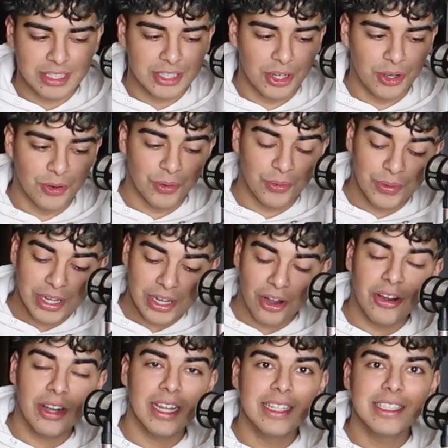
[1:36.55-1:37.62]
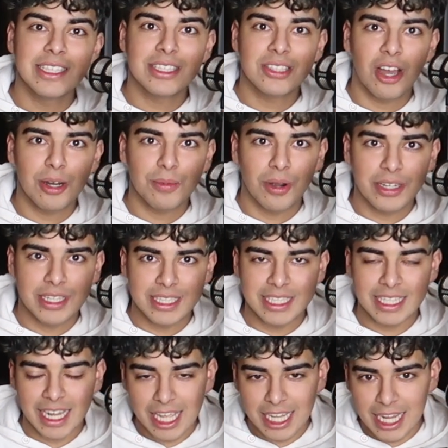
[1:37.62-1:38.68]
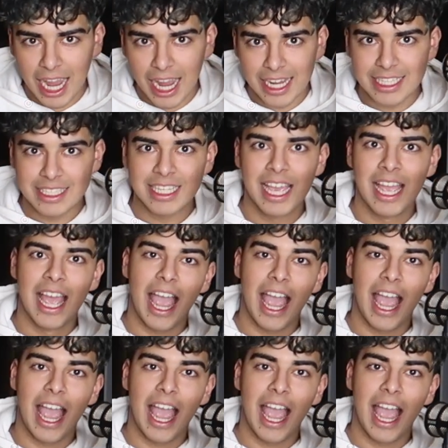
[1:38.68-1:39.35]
So we are in the stock market today, guys.